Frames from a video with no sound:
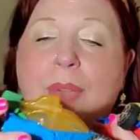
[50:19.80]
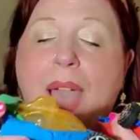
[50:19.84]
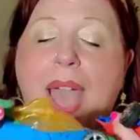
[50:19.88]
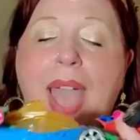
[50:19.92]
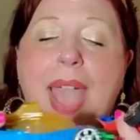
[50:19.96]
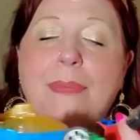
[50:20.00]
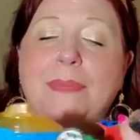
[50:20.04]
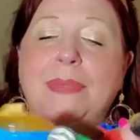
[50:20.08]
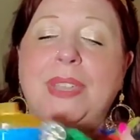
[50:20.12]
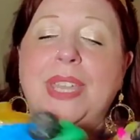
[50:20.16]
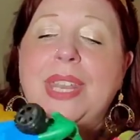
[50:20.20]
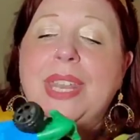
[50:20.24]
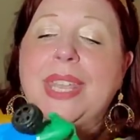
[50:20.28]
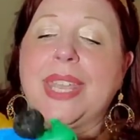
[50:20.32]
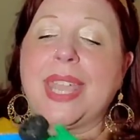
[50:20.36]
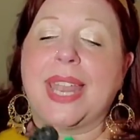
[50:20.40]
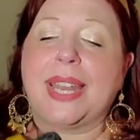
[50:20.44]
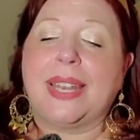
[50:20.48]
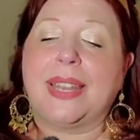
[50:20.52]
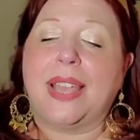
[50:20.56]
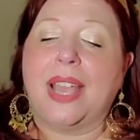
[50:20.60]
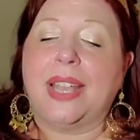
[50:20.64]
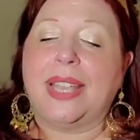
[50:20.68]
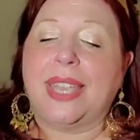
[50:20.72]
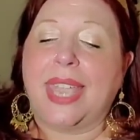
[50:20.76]
I'm going to
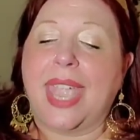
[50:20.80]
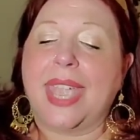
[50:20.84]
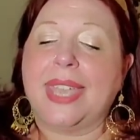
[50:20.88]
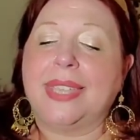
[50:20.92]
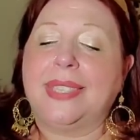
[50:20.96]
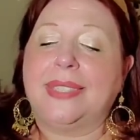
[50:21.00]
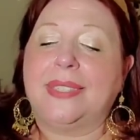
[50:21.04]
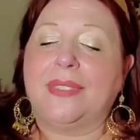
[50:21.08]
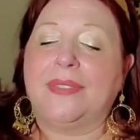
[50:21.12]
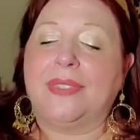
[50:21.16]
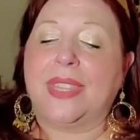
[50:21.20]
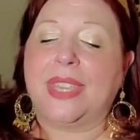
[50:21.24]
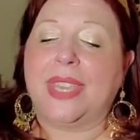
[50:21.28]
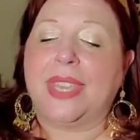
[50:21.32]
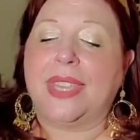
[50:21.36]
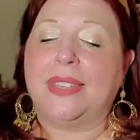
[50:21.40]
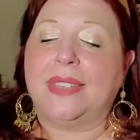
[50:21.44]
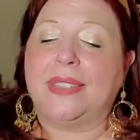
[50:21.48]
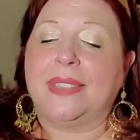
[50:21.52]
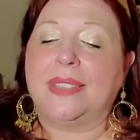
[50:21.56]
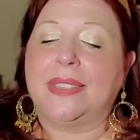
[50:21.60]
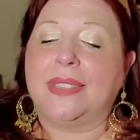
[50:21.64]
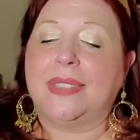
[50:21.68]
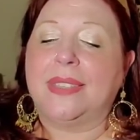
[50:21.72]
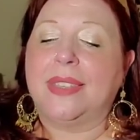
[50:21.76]
get a case of
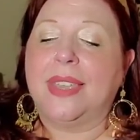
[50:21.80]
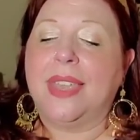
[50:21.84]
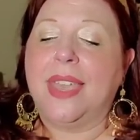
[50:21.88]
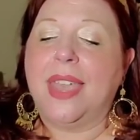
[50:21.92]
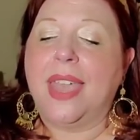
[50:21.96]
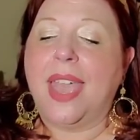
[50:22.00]
these.